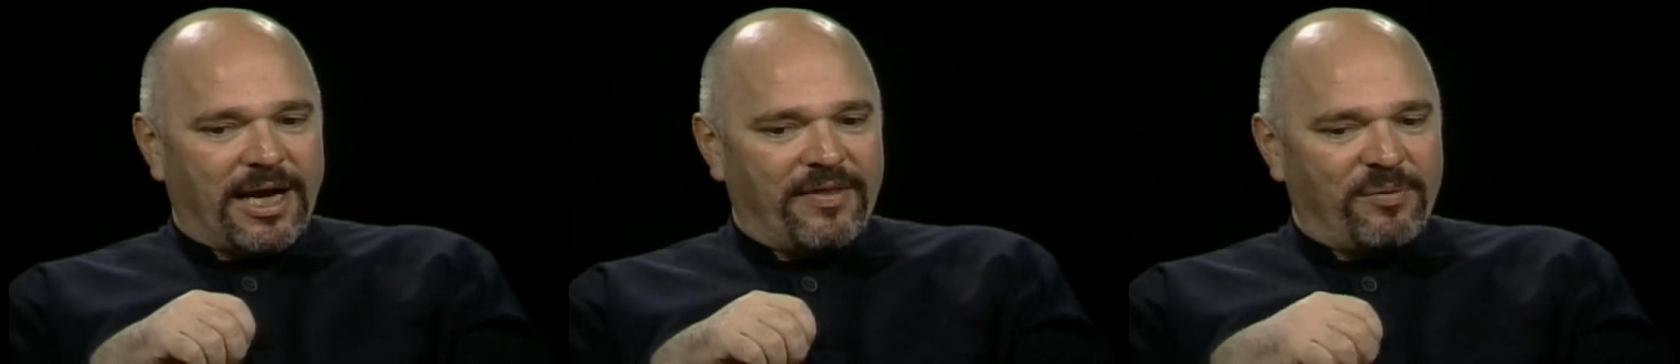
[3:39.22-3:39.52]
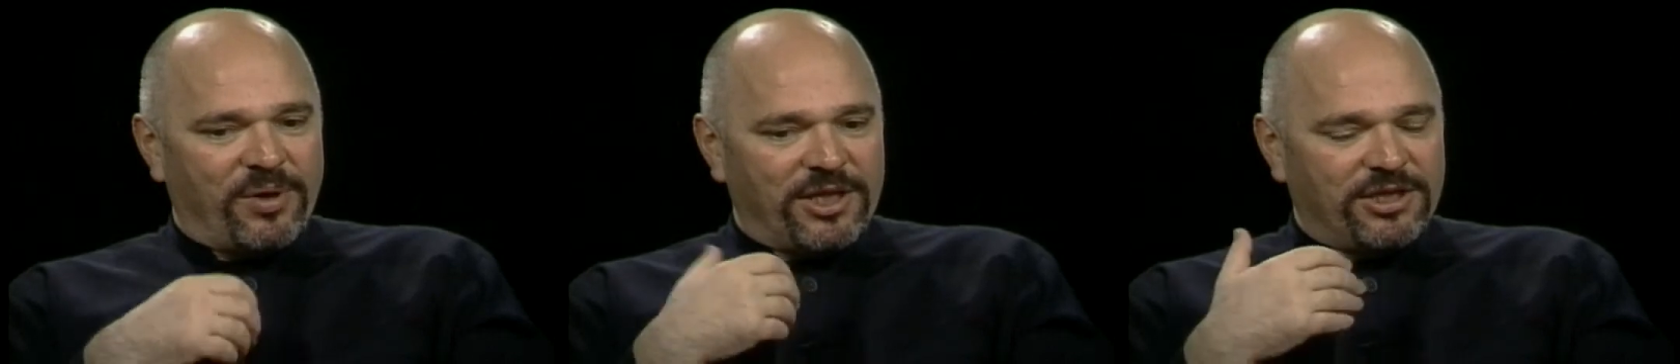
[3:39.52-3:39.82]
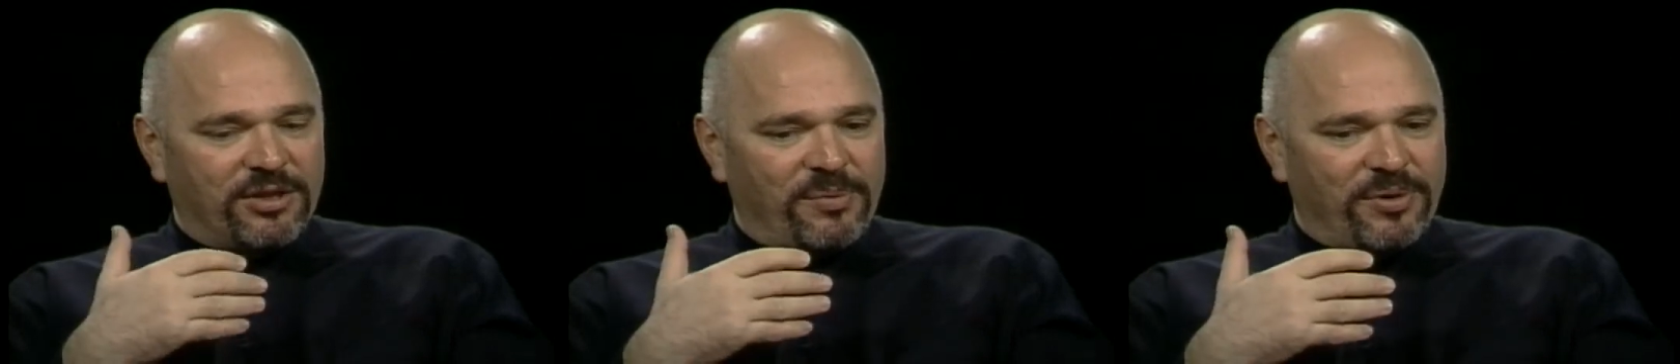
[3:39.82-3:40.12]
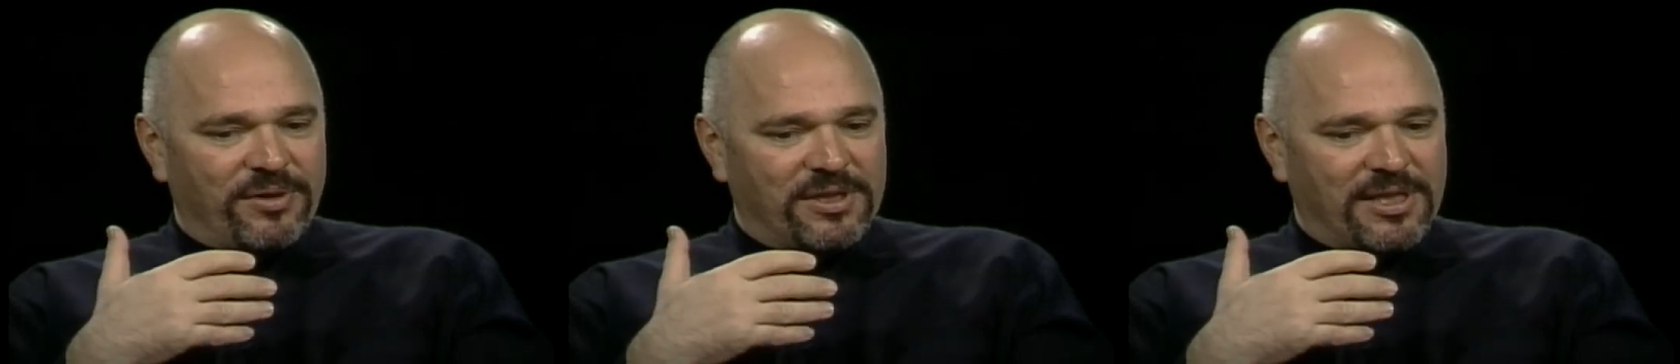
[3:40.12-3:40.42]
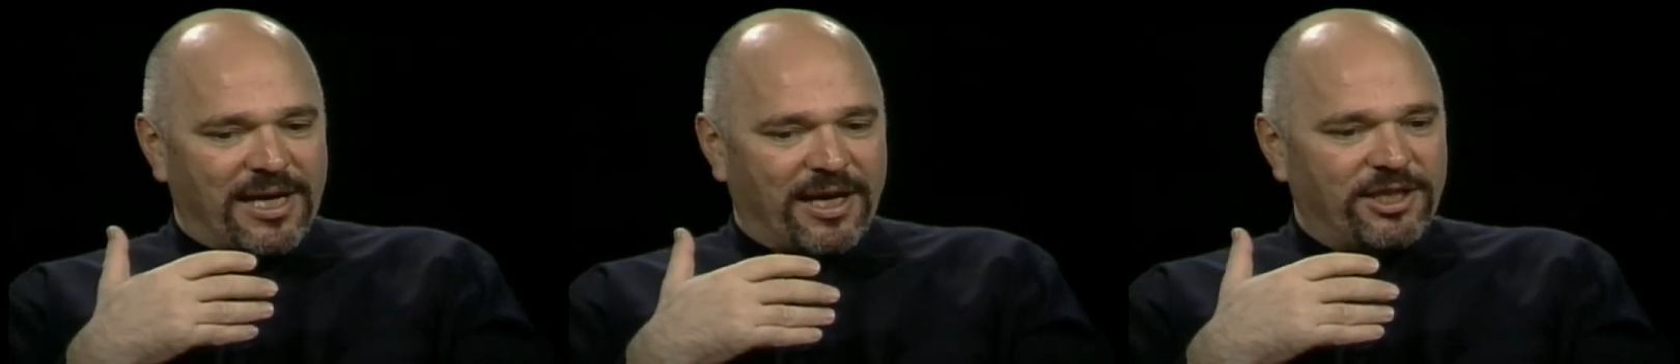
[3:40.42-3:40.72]
And then when I show up on the
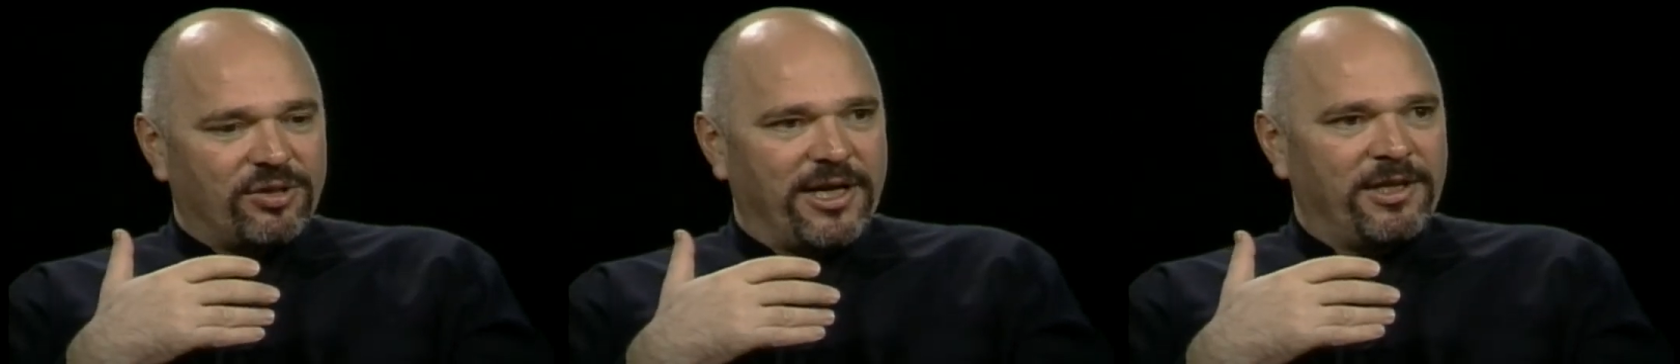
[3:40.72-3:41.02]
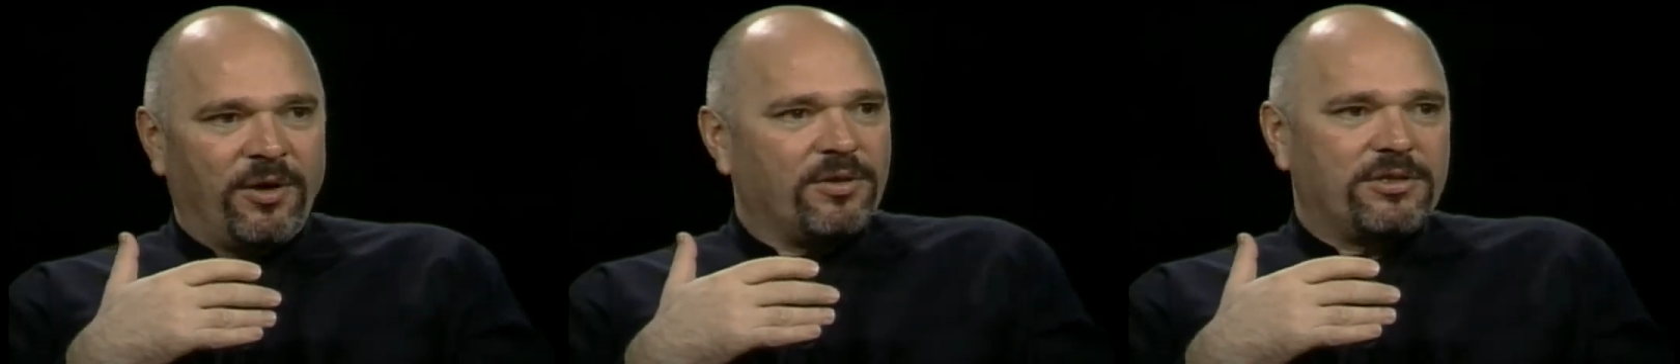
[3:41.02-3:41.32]
set, I try not